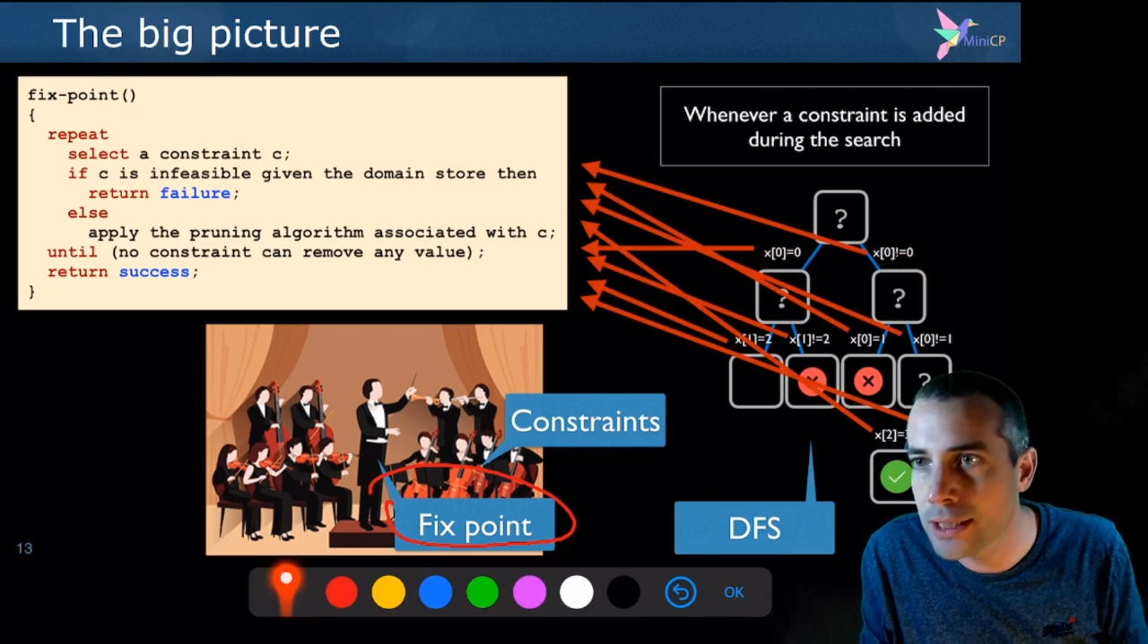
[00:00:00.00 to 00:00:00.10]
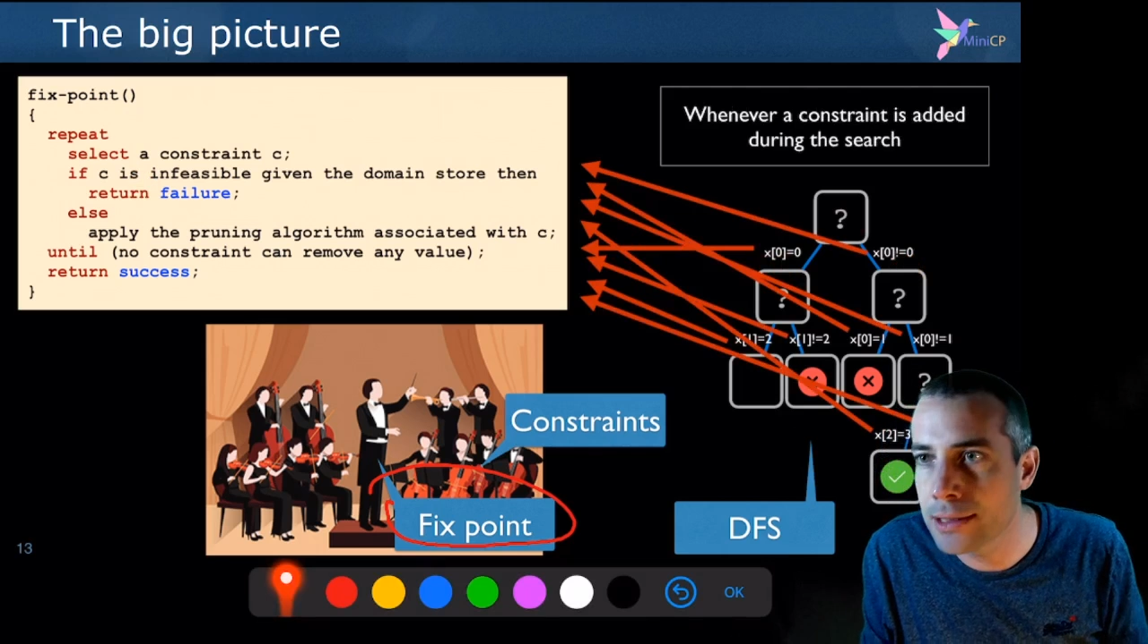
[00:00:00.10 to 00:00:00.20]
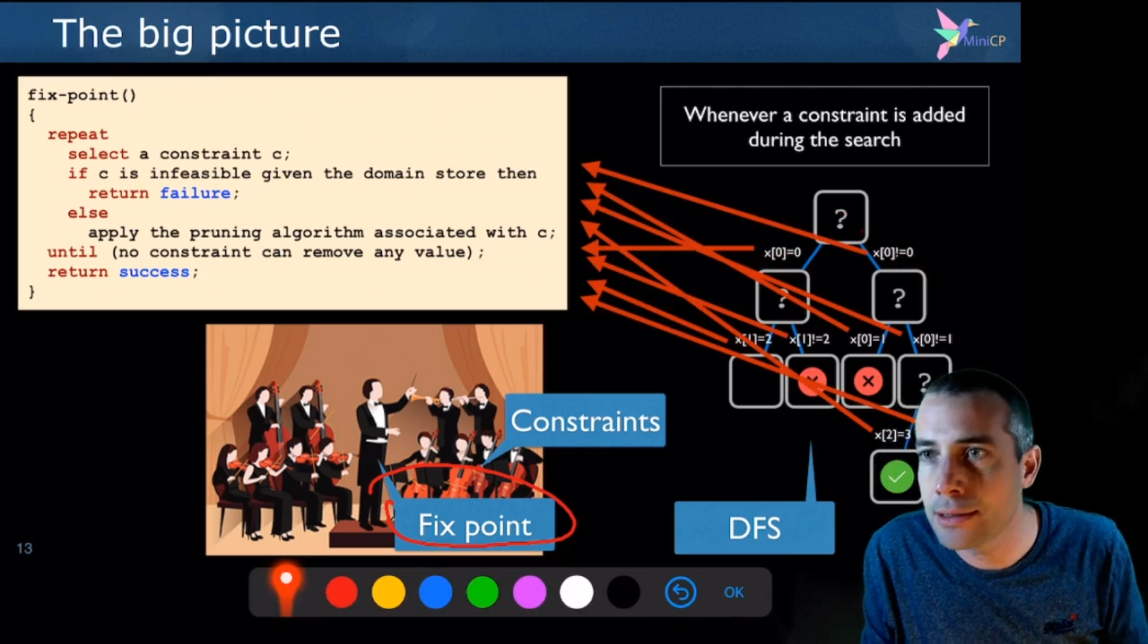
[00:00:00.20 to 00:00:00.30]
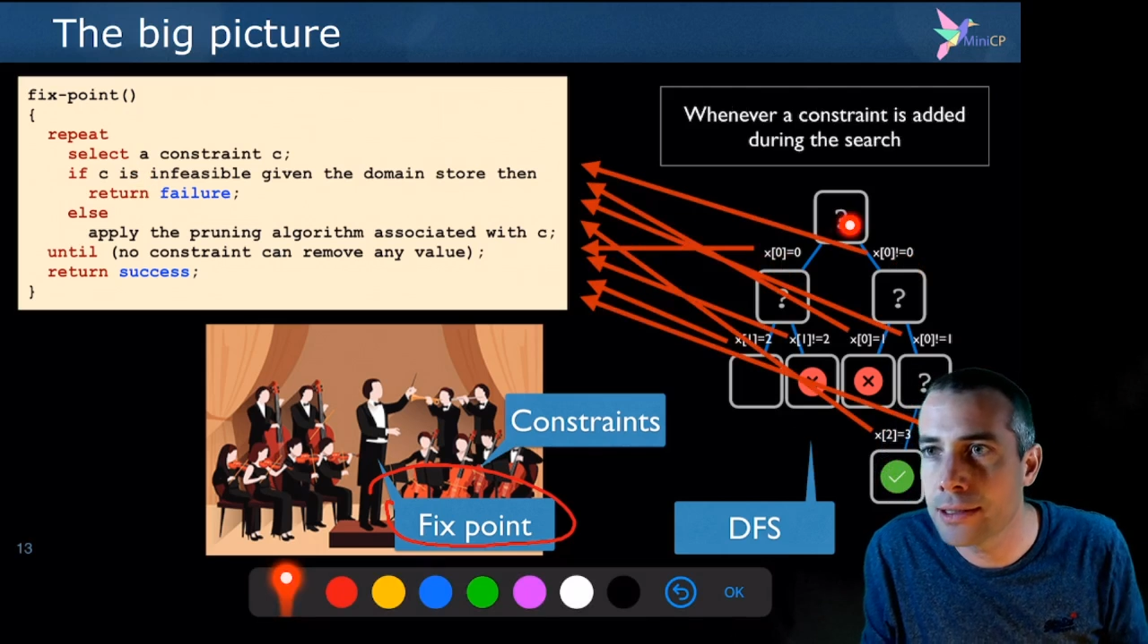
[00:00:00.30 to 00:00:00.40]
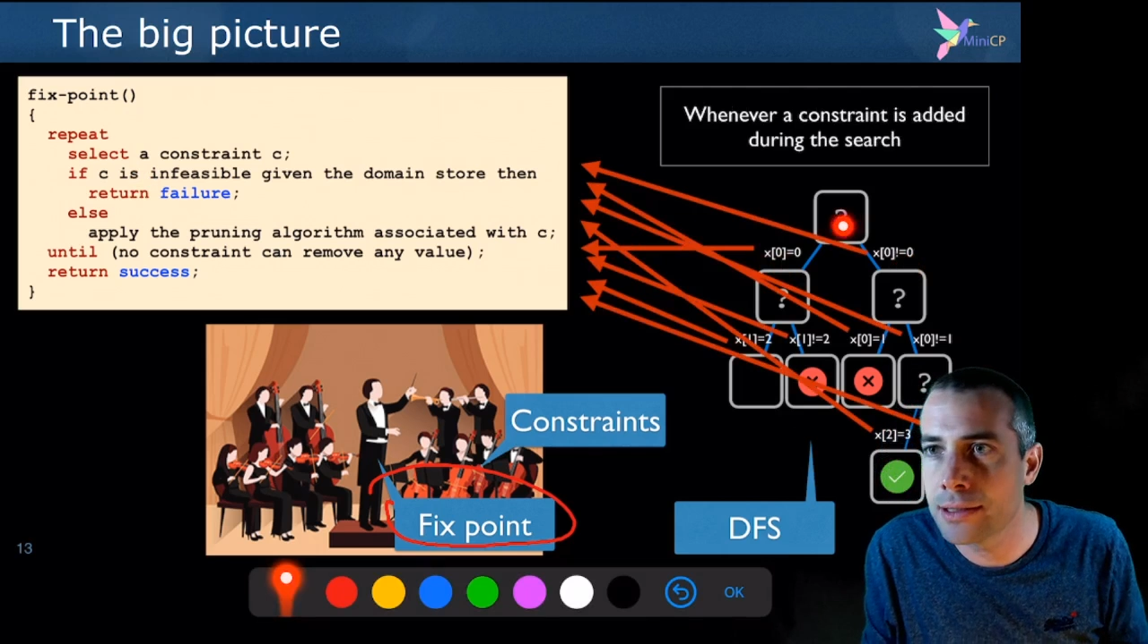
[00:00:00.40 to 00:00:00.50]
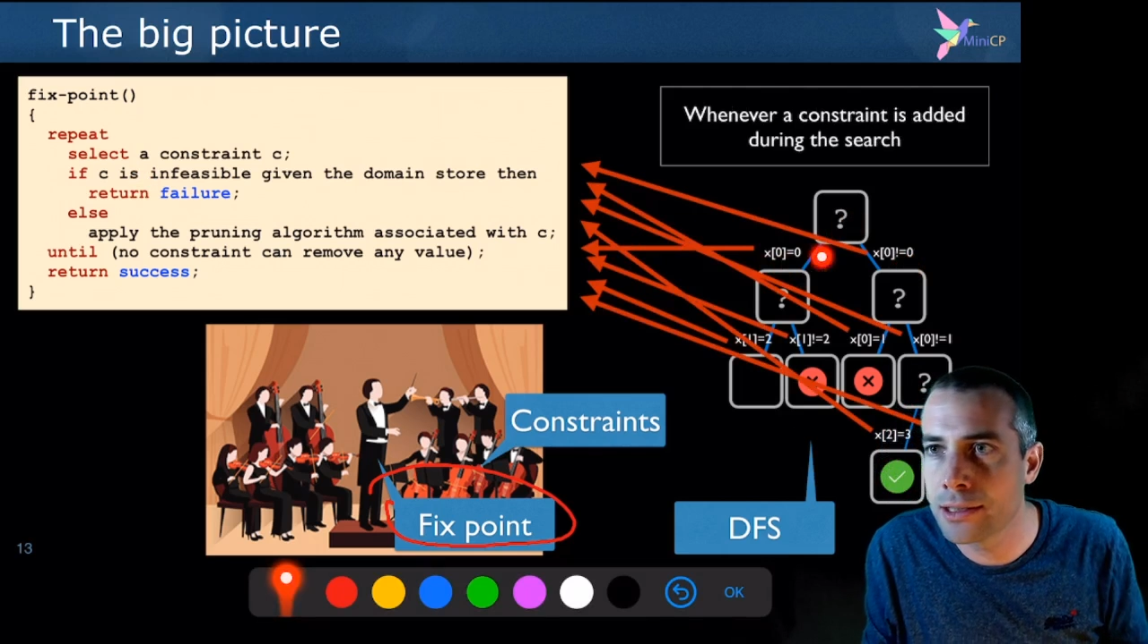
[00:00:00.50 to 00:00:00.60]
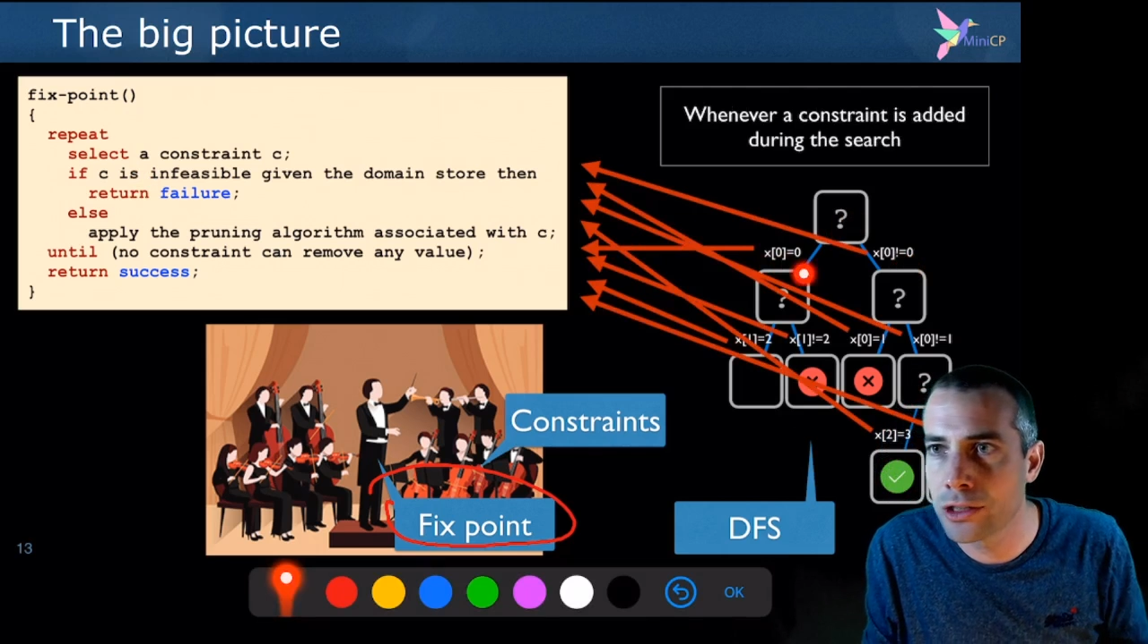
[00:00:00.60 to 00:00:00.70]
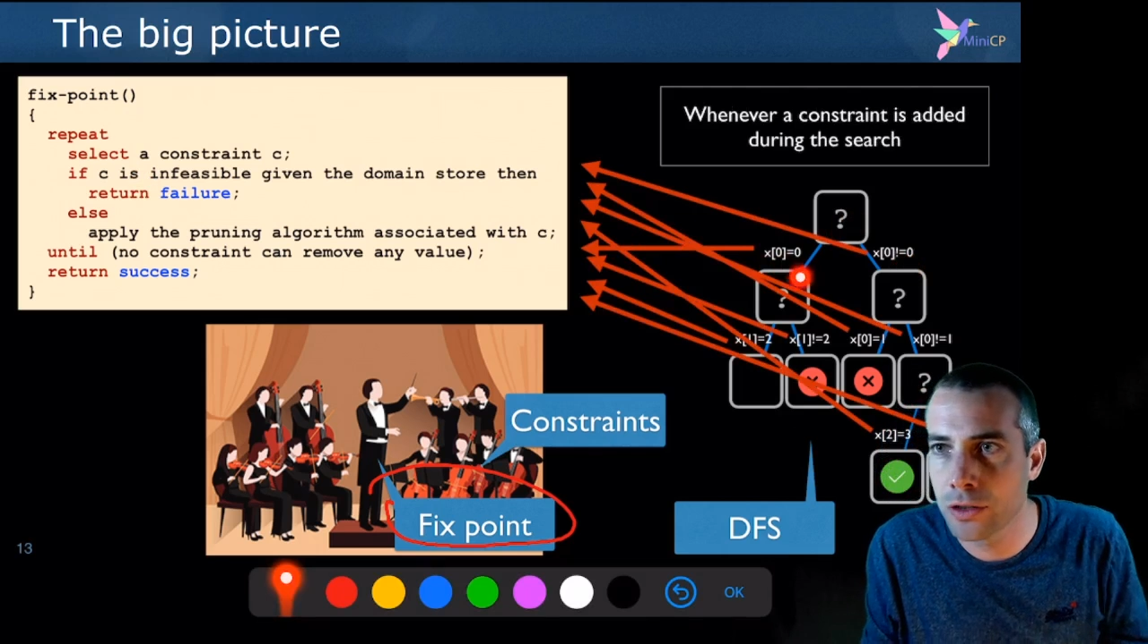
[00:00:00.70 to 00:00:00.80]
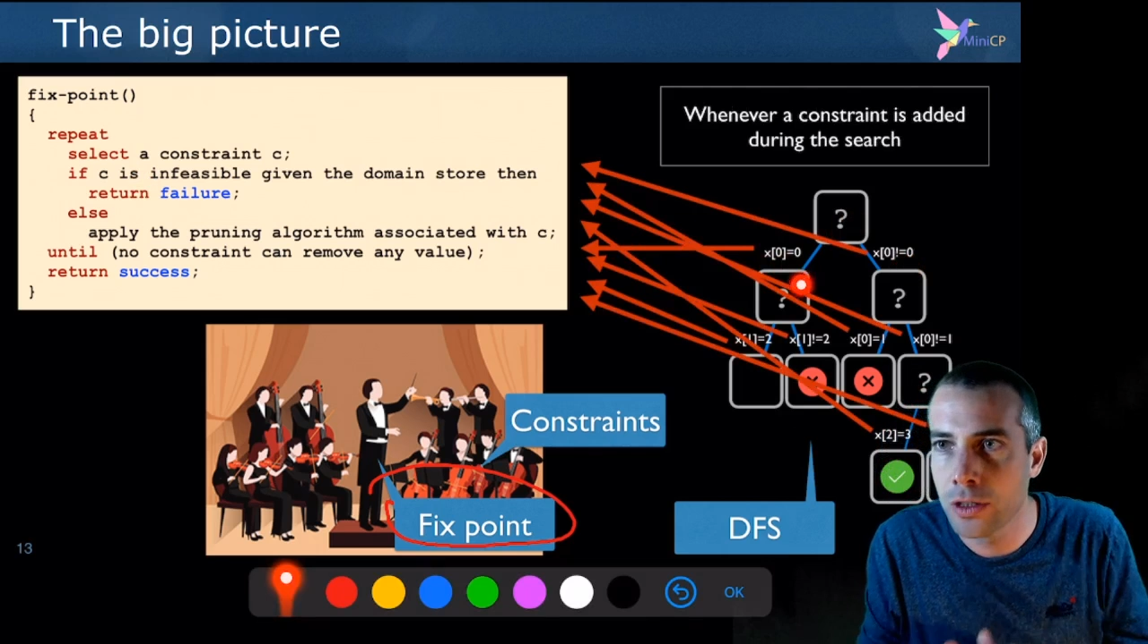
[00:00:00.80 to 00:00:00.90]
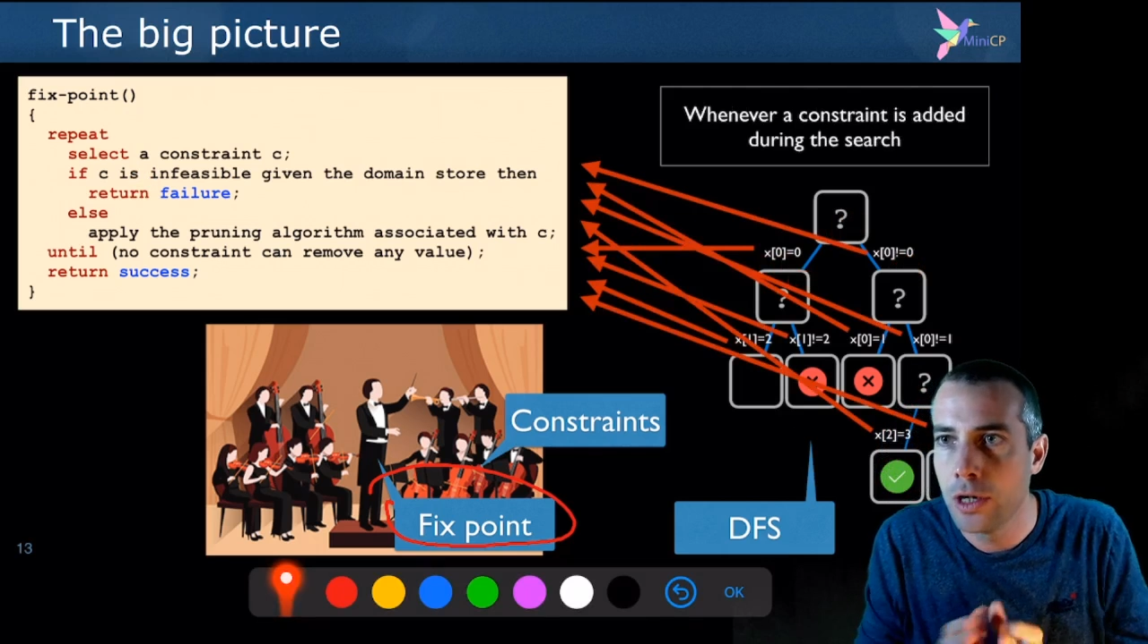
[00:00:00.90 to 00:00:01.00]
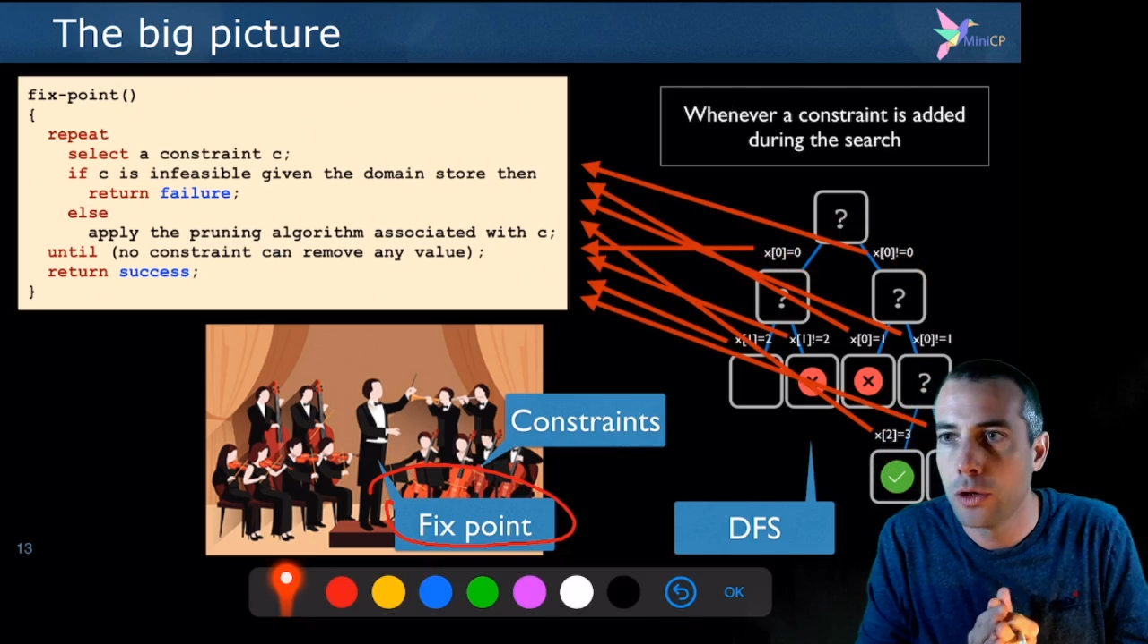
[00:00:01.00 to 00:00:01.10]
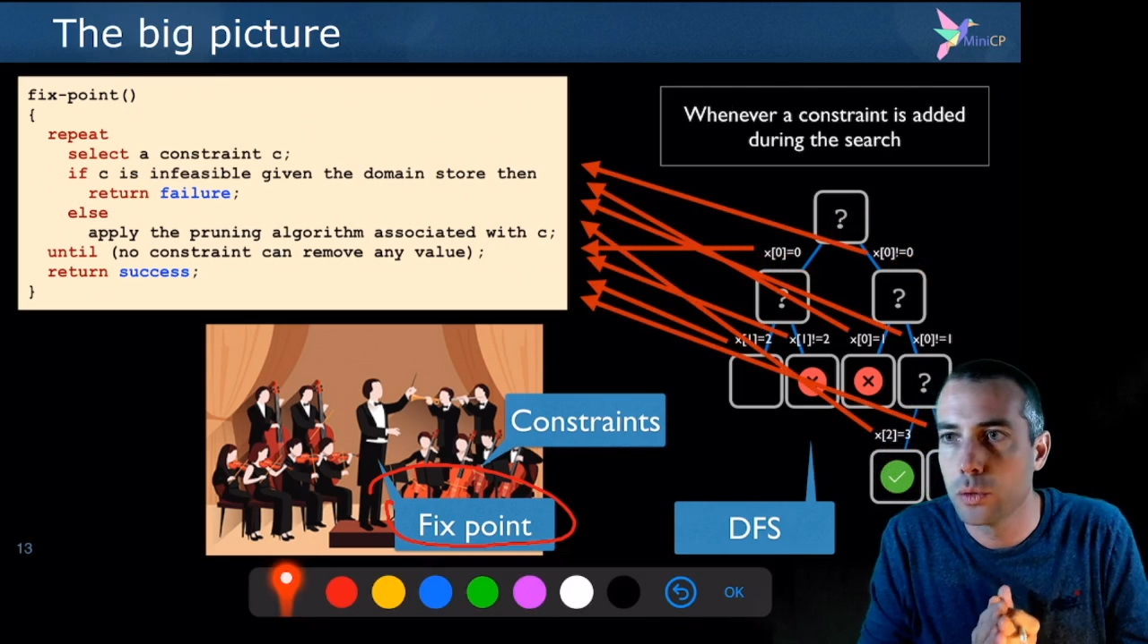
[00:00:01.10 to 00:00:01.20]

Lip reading: decision